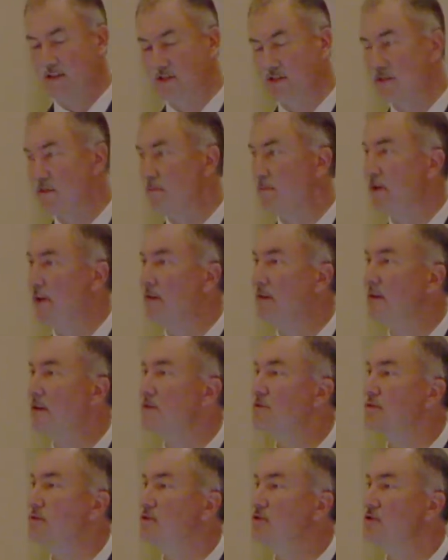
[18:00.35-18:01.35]
add
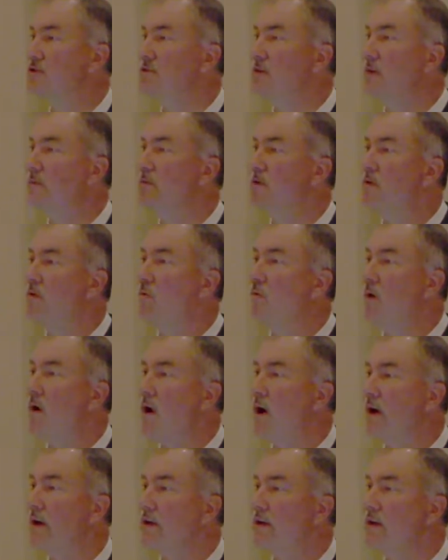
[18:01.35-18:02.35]
stability, so she's able to
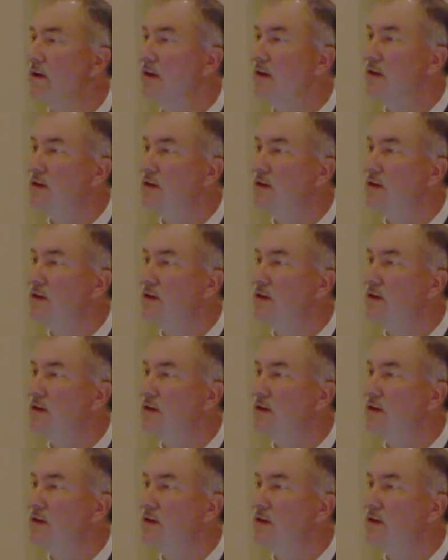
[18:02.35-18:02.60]
walk.